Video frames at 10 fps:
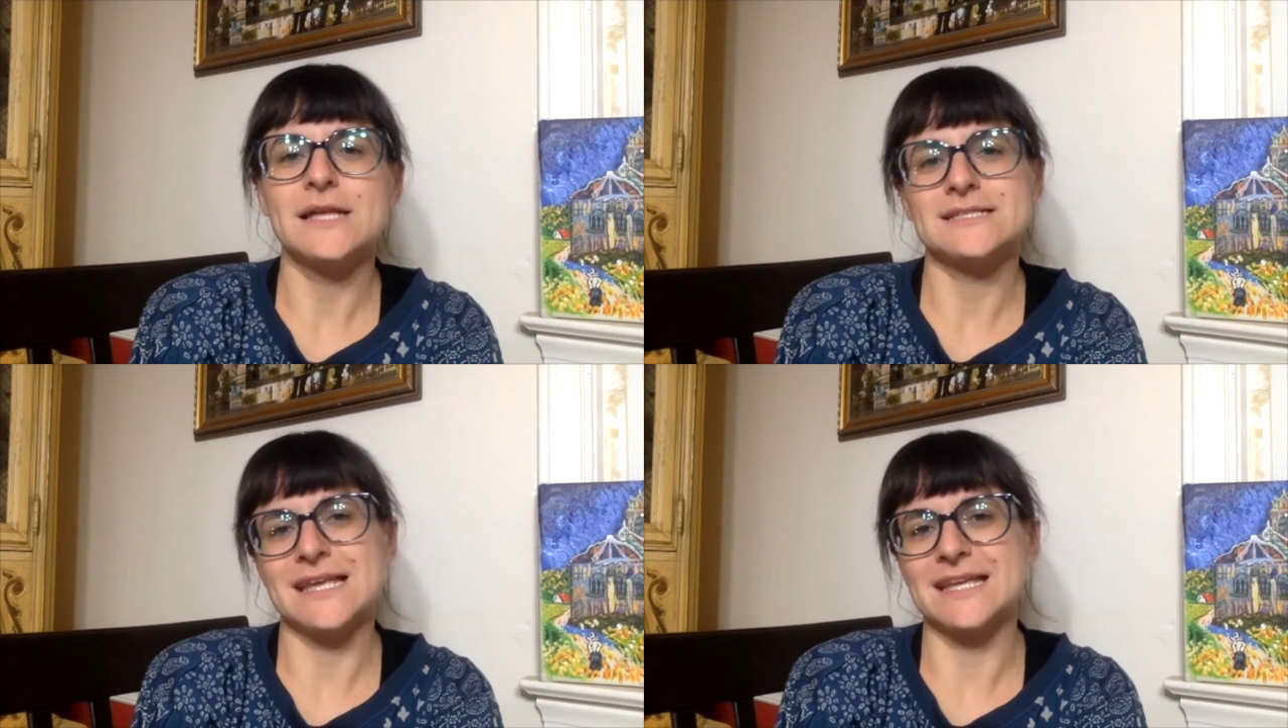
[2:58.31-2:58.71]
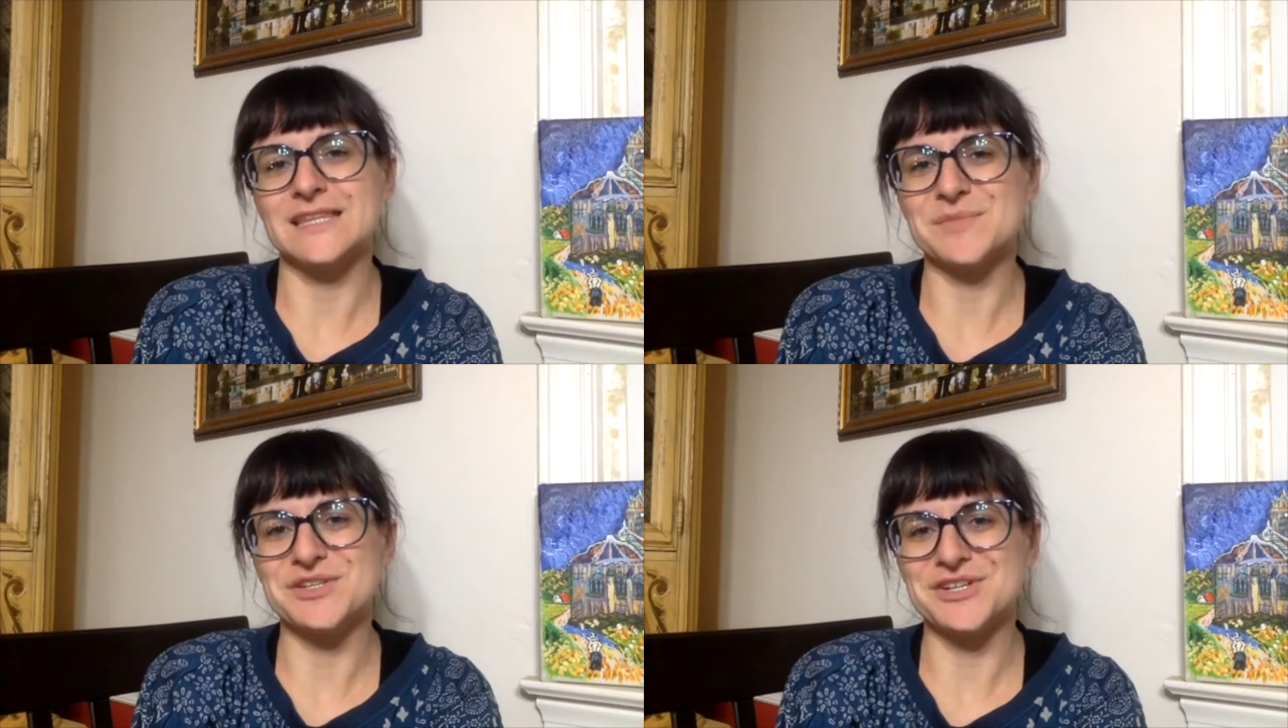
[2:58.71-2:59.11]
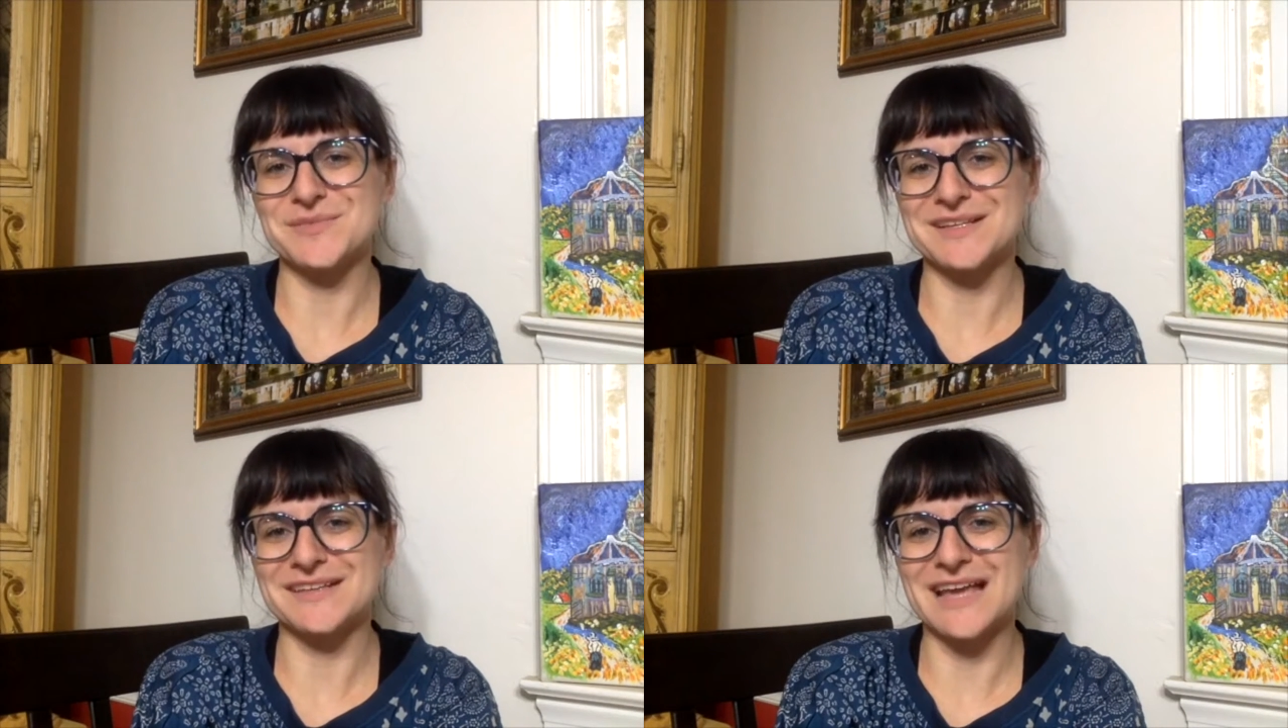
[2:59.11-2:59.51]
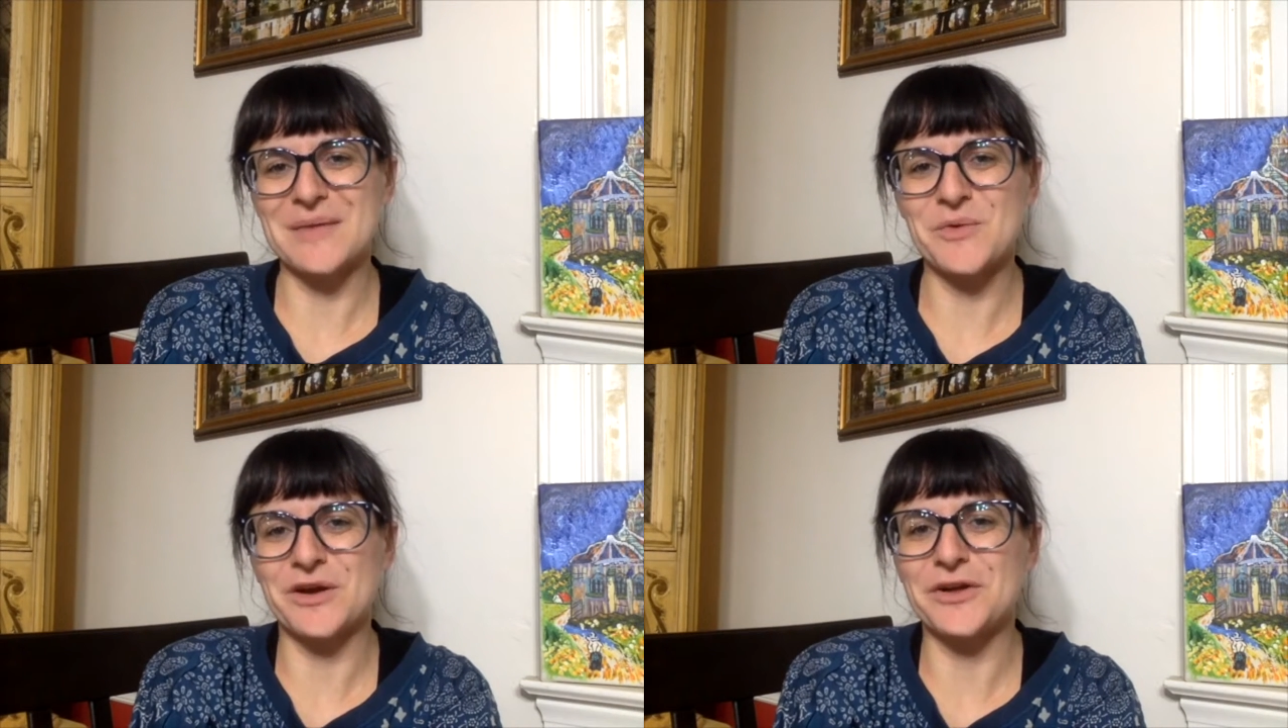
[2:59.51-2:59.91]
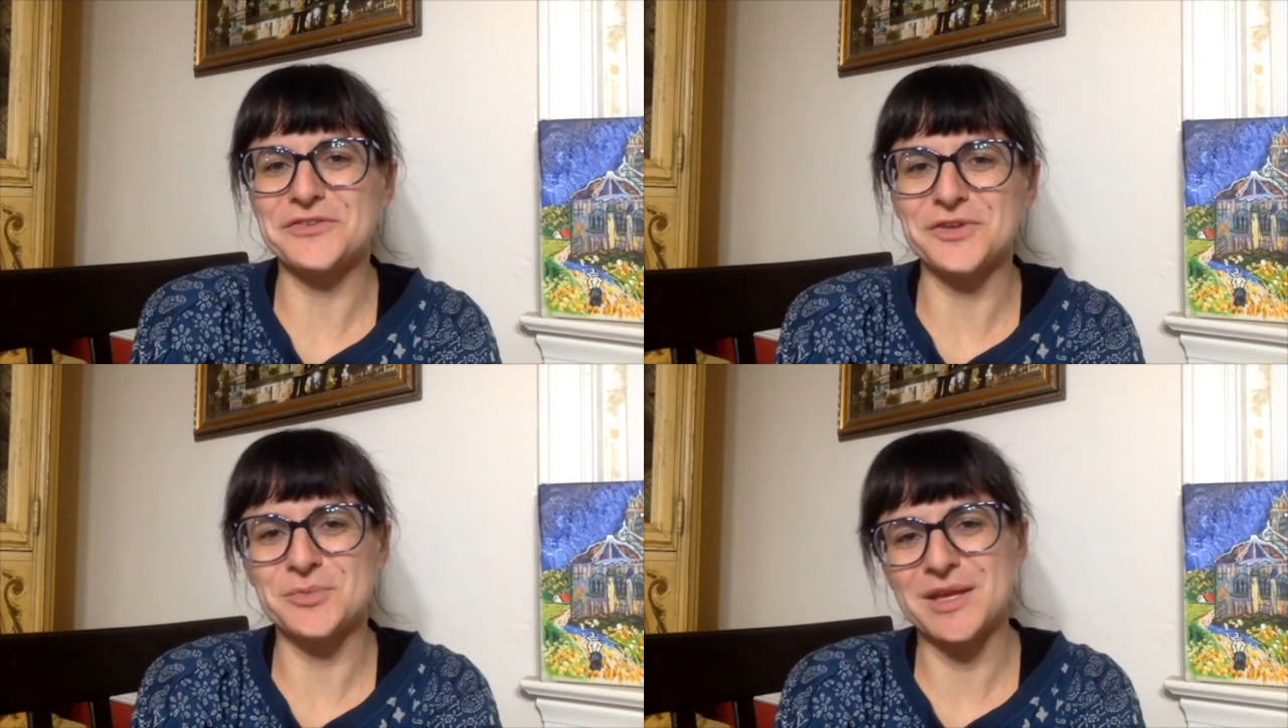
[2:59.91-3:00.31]
taking the midterm exam, or
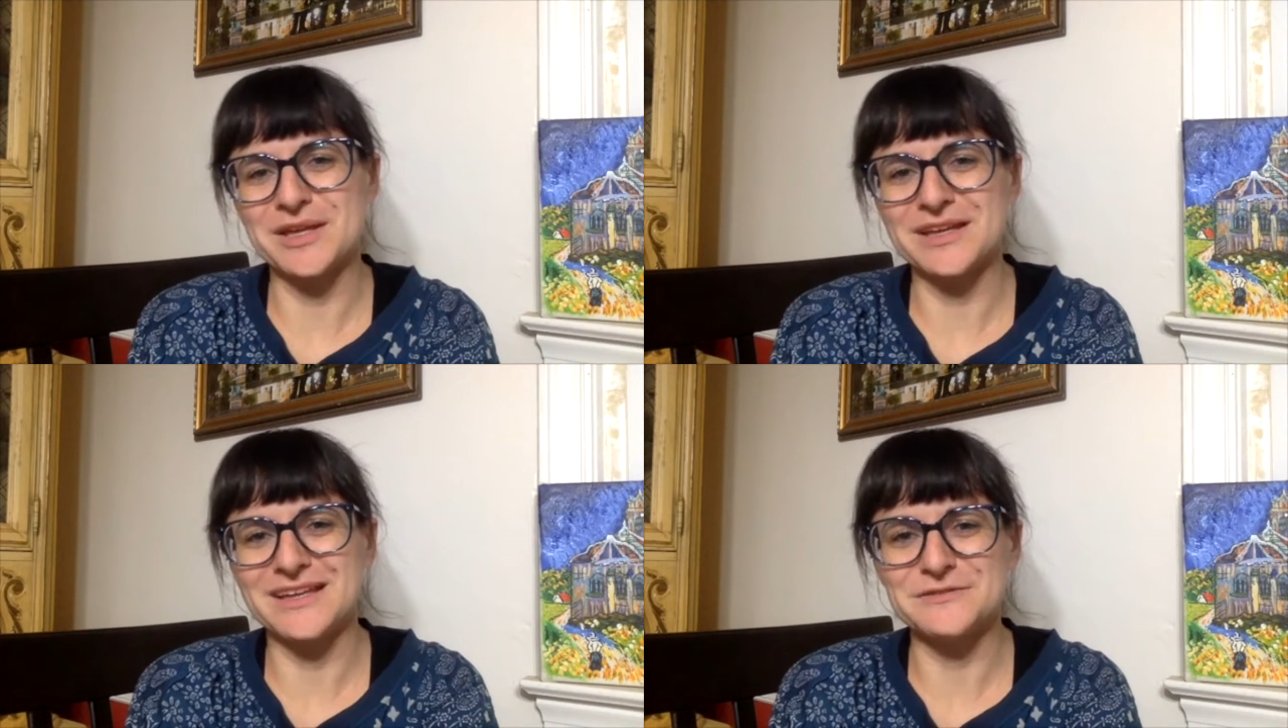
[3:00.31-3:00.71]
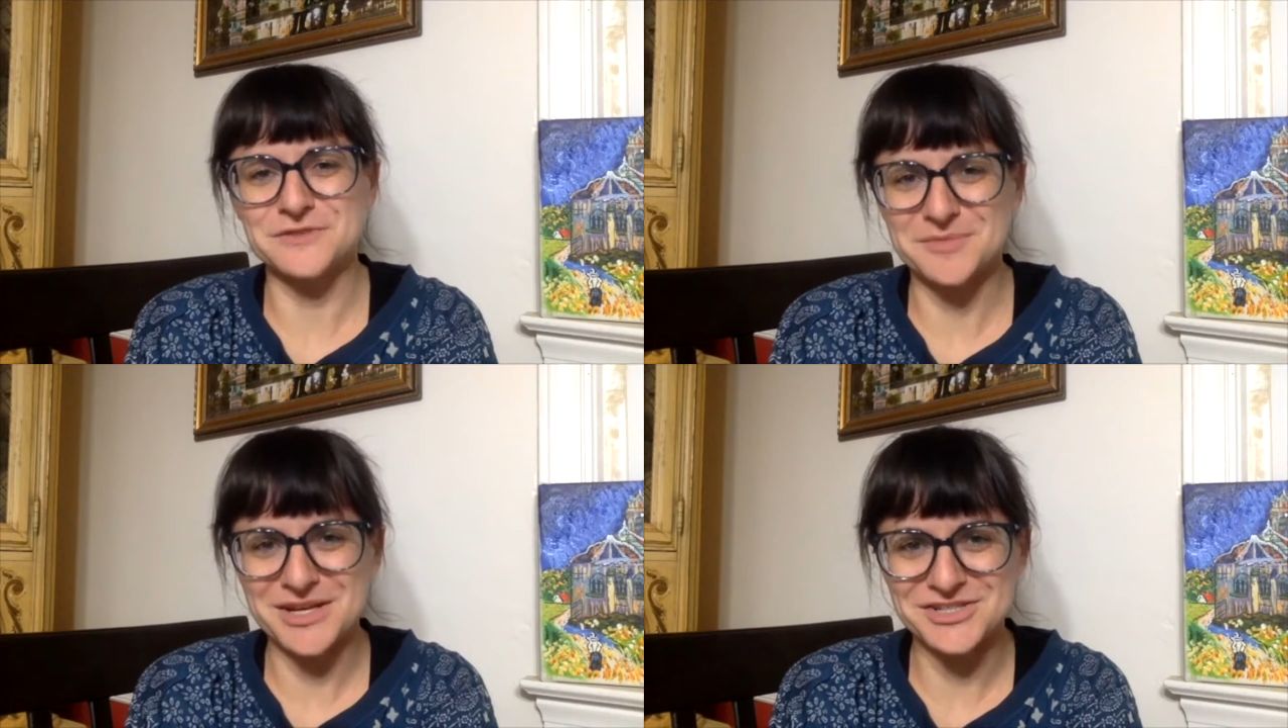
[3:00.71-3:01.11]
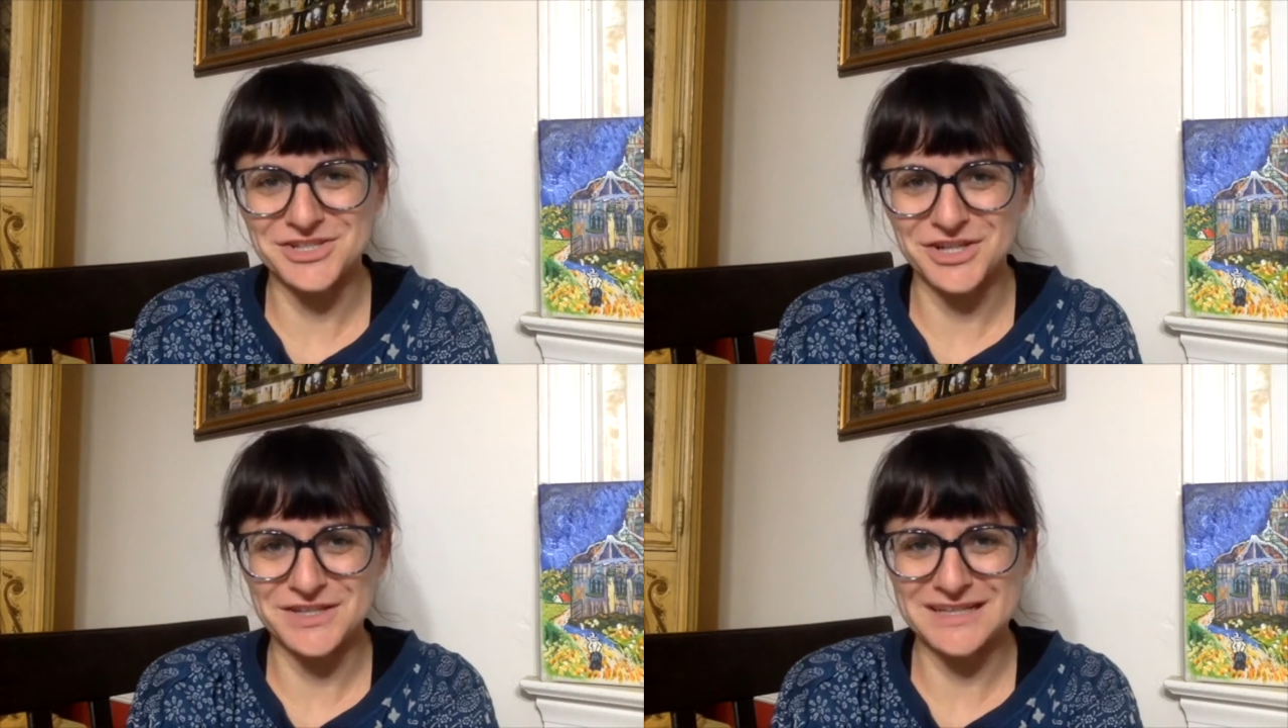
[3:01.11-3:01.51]
else there'll be information on the